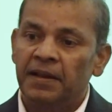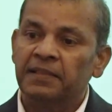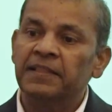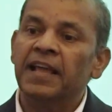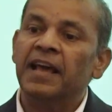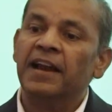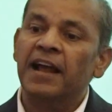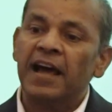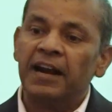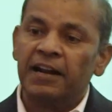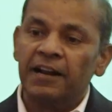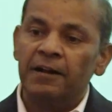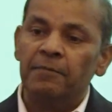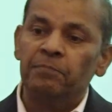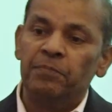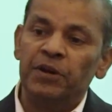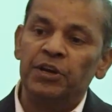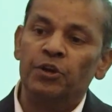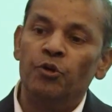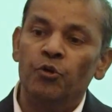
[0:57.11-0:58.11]
There are
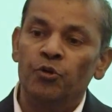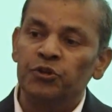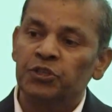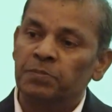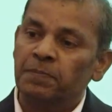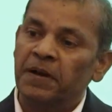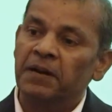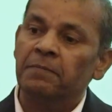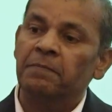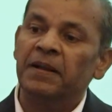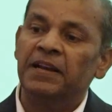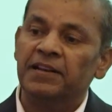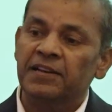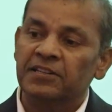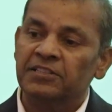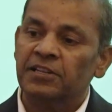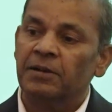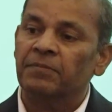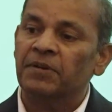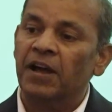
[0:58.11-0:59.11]
companies who spend
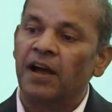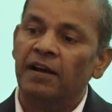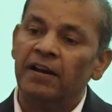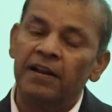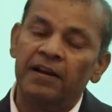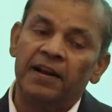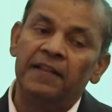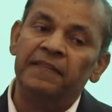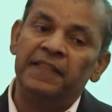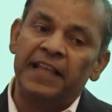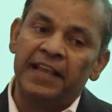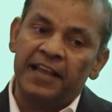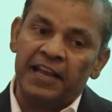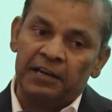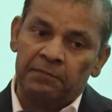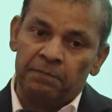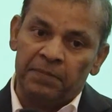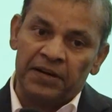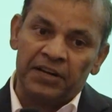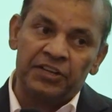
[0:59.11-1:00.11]
billions of dollars and they
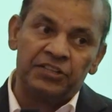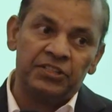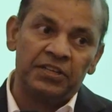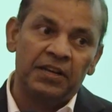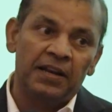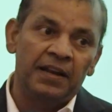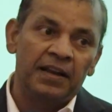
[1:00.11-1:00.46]
get breached,